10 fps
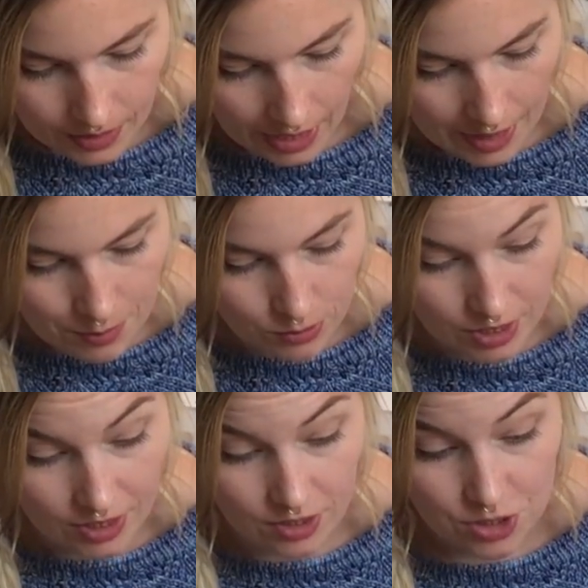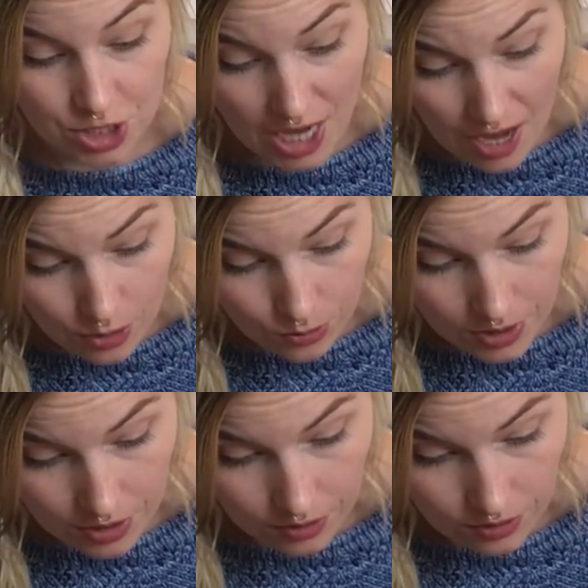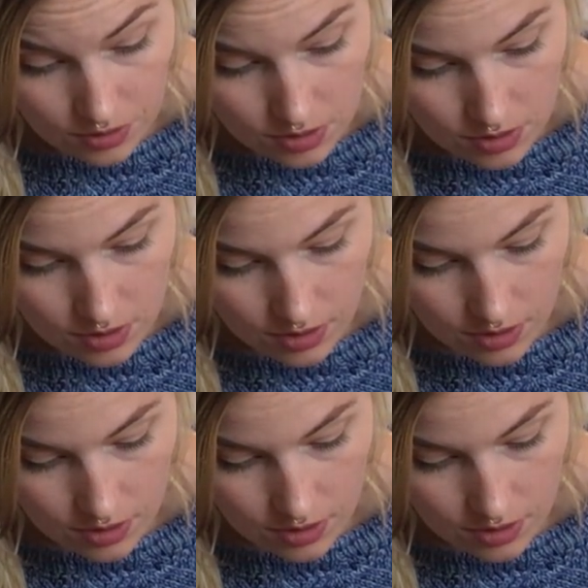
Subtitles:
I'm using Chiagu needles,